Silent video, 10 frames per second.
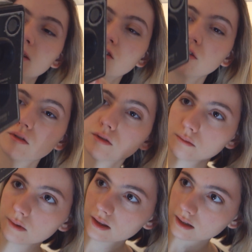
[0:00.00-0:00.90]
pictures
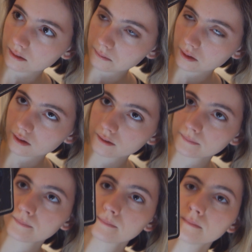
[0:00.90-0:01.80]
with it, but
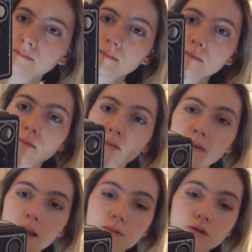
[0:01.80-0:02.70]

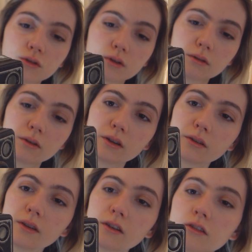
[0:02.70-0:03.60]
I'm just
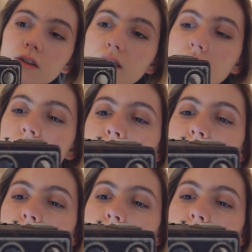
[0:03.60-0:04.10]
curious actually.